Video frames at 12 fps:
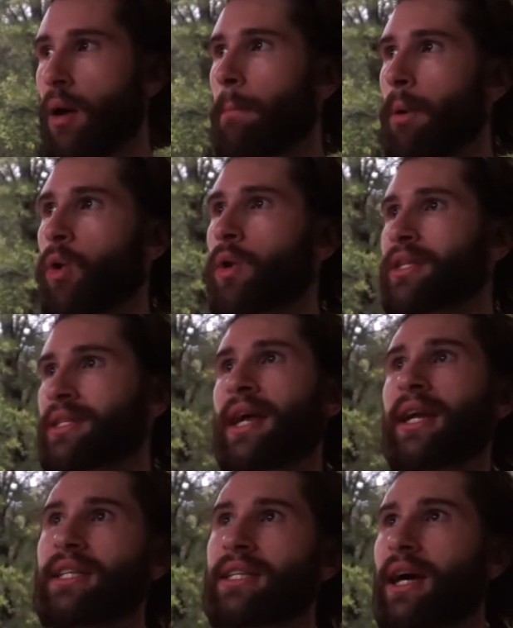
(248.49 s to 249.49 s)
Bulking's
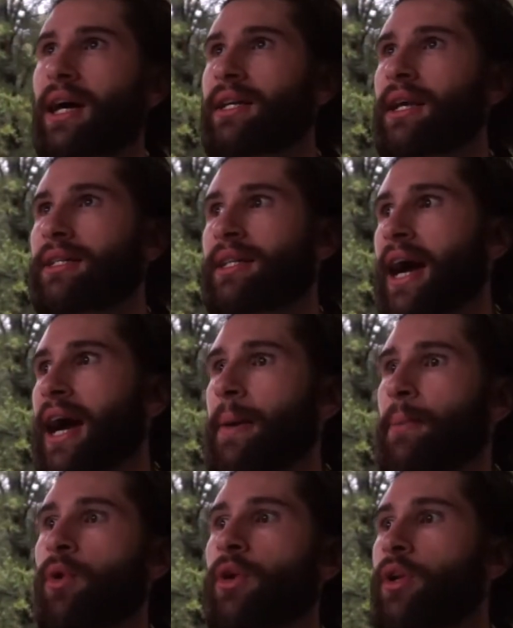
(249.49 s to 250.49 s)
not a
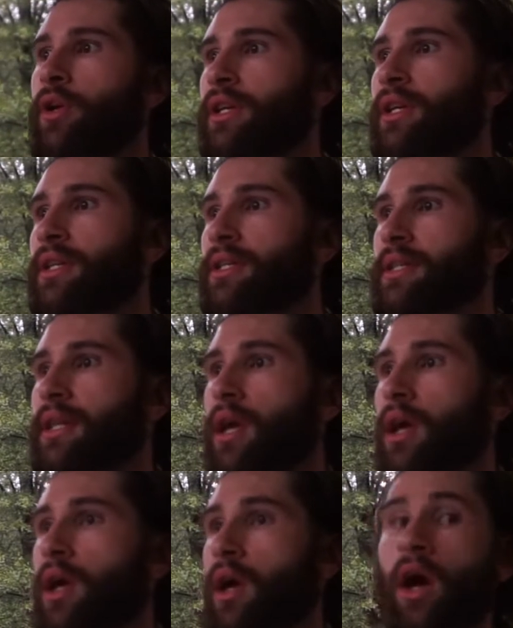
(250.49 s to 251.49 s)
time where you can just,
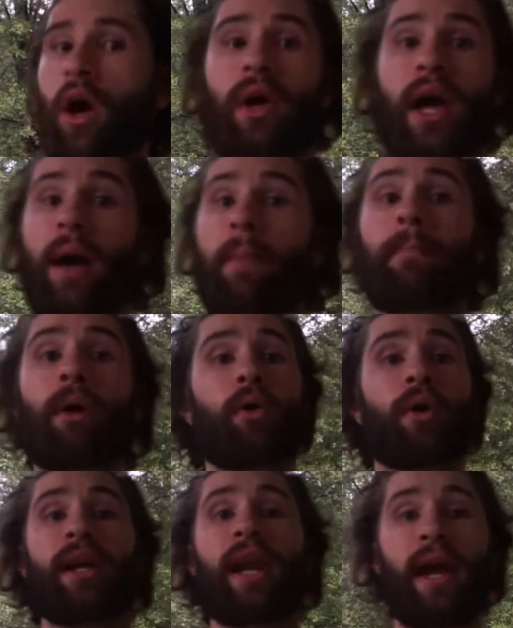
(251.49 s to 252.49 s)
okay, I'm
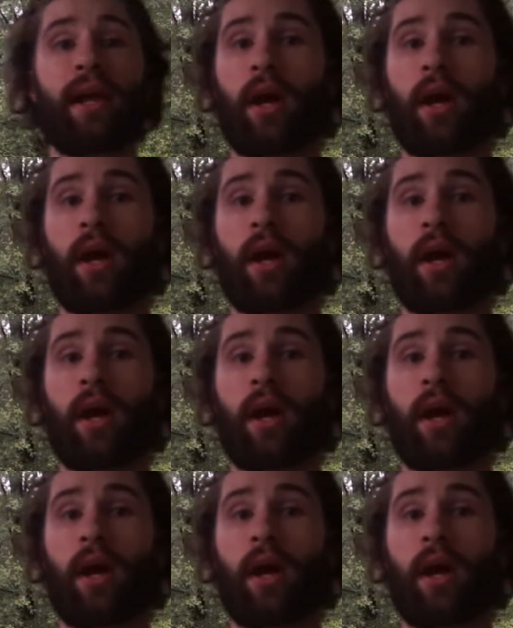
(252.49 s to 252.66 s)
bulking now.